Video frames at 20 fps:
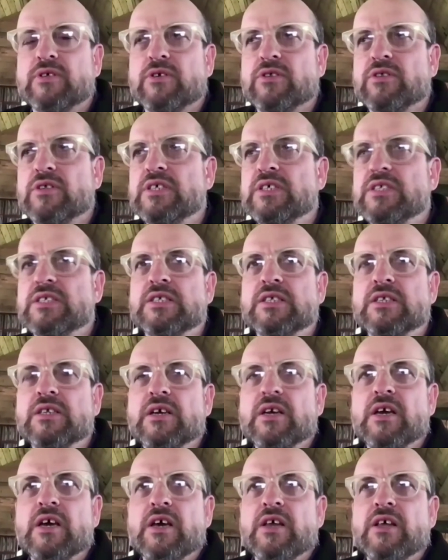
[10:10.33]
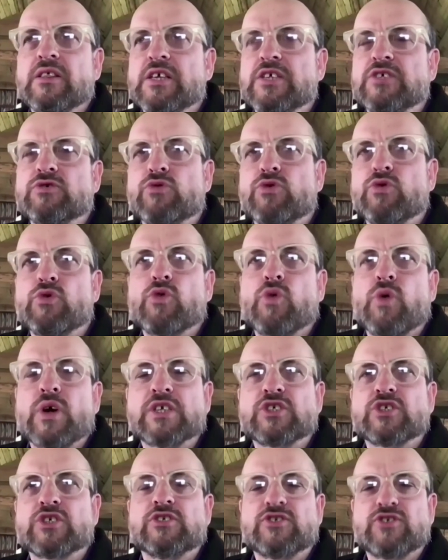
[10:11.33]
You know, these are all
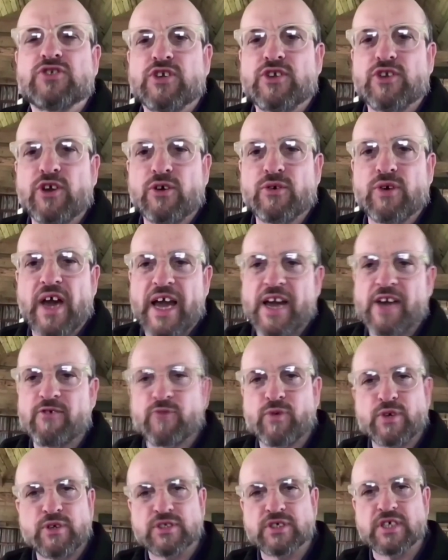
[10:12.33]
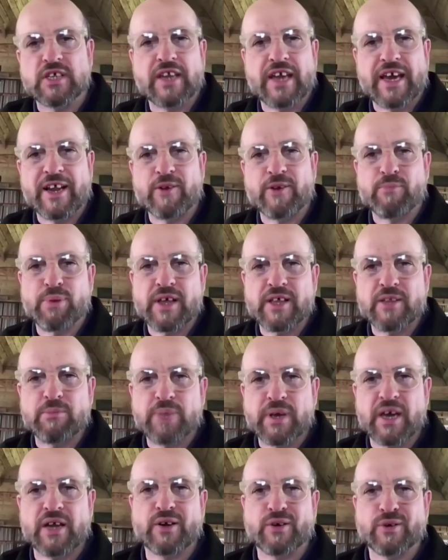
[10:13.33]
questions that you don't have when you sit down and play the
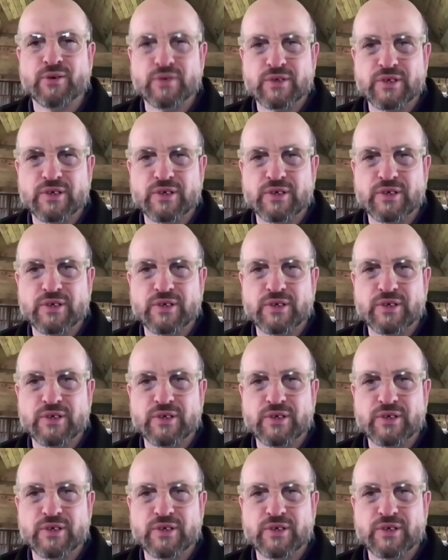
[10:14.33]
piano.